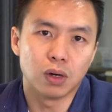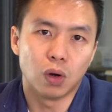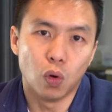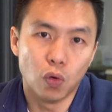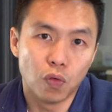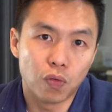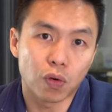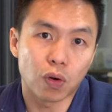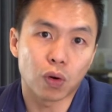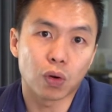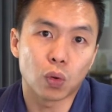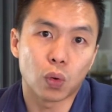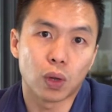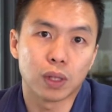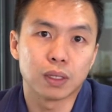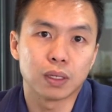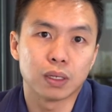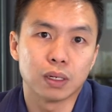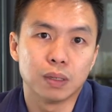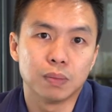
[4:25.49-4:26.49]
overall
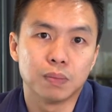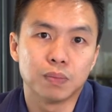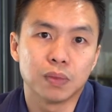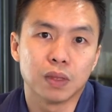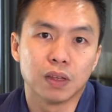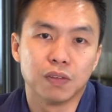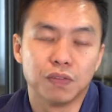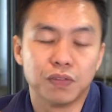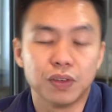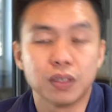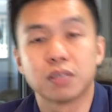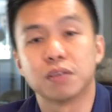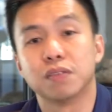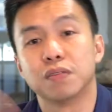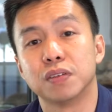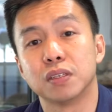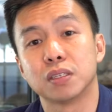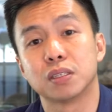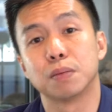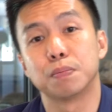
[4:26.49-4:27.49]
quantum
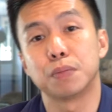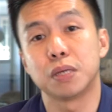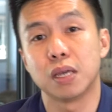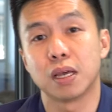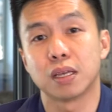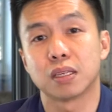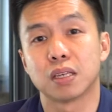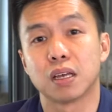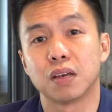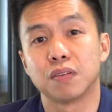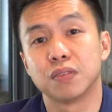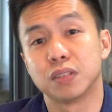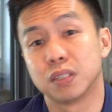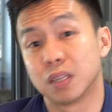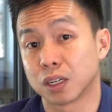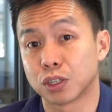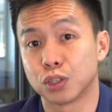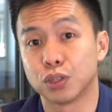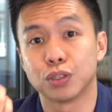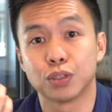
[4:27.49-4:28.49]
vis-a-vis the PSF is
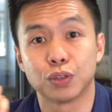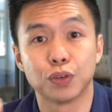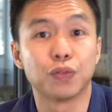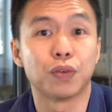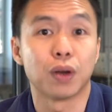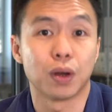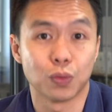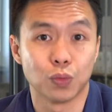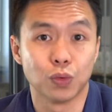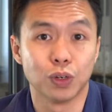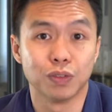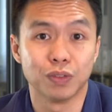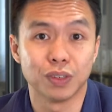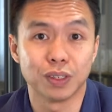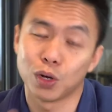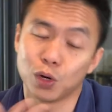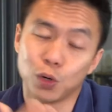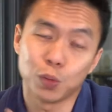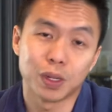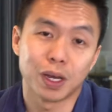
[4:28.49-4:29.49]
actually still very worth it.
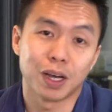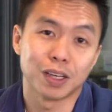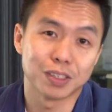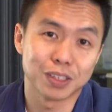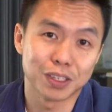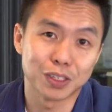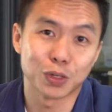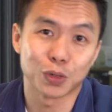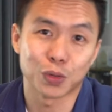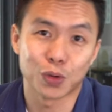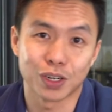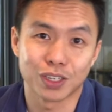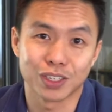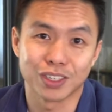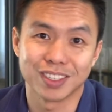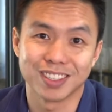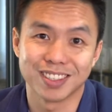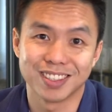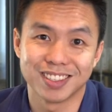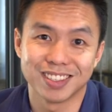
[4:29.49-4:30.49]
So I hope that answers your
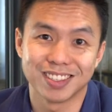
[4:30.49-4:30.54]
question.